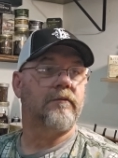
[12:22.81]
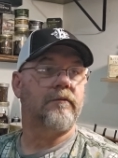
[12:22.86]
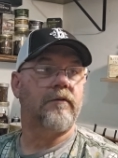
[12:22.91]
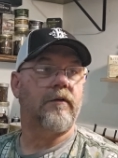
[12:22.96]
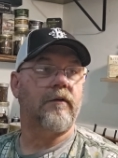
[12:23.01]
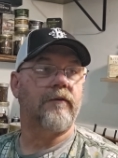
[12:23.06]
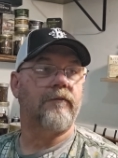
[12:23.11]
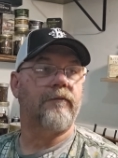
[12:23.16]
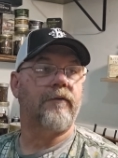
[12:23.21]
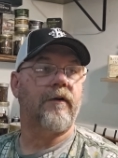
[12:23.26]

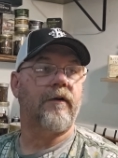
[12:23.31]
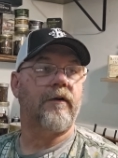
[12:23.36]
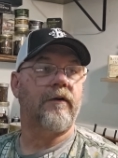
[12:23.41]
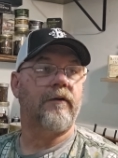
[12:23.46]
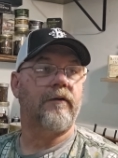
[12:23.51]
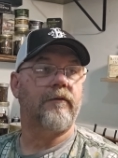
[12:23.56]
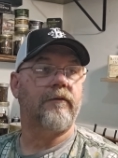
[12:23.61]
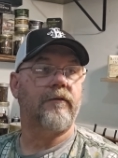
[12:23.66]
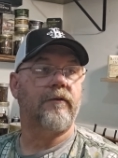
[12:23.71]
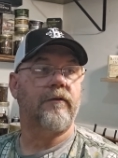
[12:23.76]
dark
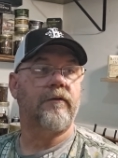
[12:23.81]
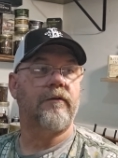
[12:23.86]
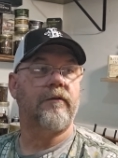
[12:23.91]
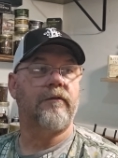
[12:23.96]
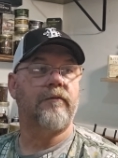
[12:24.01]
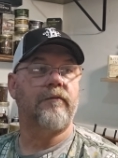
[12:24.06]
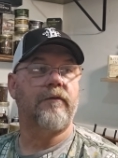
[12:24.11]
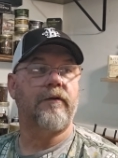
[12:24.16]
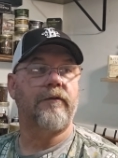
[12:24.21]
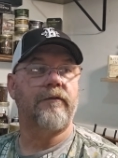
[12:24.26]
fires
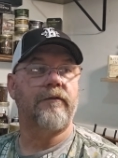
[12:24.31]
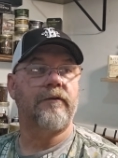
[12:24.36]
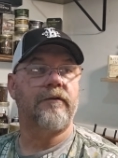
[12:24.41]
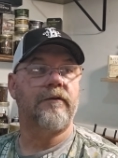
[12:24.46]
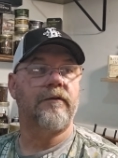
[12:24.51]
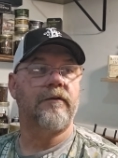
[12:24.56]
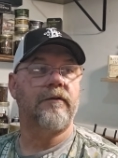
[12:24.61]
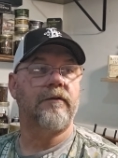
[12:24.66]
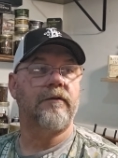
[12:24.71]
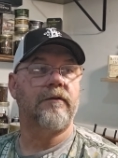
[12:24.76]
or
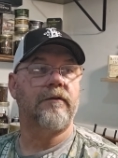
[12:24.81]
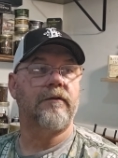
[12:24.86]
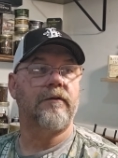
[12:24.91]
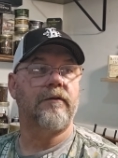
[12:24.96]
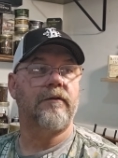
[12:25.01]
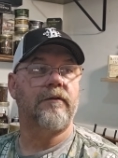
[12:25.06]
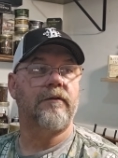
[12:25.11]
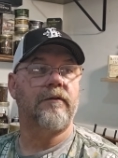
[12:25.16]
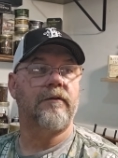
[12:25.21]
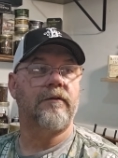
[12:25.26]
rustica
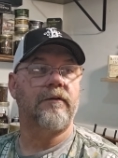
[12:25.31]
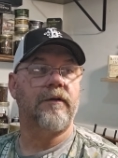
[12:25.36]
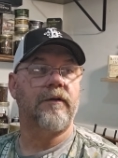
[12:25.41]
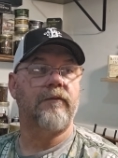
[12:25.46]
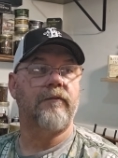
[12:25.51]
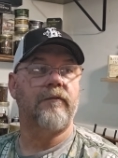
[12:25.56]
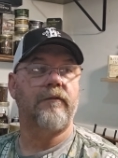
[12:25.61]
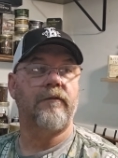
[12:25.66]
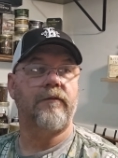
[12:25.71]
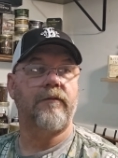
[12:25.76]
or
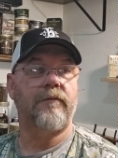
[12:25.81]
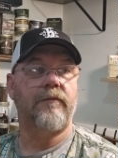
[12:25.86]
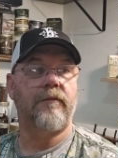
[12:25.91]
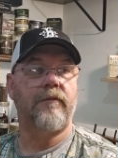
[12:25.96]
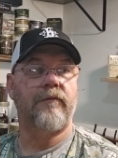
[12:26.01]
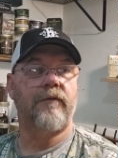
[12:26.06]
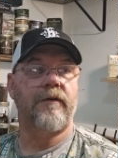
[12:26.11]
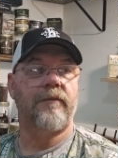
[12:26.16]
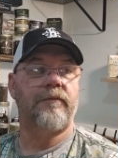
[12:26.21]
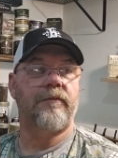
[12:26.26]
even some
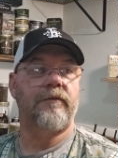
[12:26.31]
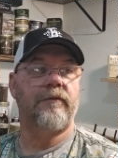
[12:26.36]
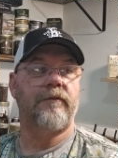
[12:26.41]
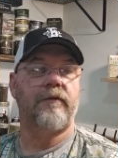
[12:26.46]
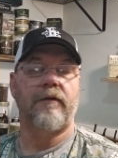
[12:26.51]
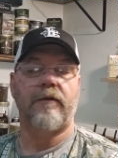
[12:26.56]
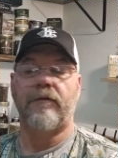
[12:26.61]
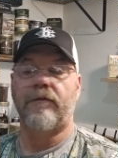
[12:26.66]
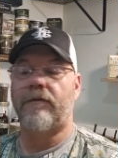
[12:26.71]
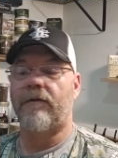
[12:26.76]
of the vapors
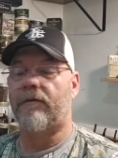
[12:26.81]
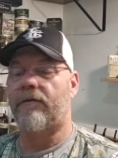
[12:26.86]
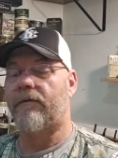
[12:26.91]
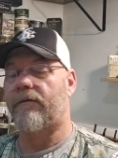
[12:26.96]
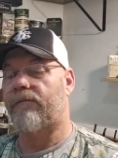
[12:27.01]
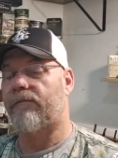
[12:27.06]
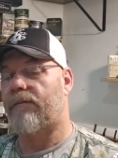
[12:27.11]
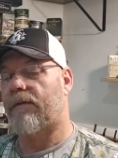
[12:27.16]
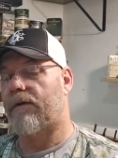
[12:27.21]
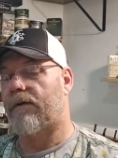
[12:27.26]
that stuff
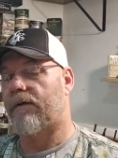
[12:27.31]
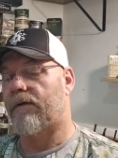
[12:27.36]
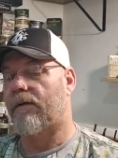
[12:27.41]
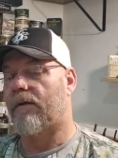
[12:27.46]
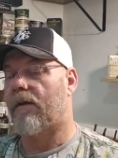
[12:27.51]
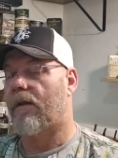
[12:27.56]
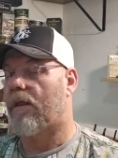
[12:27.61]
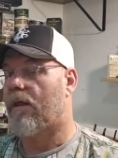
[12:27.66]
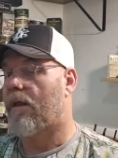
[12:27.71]
with them,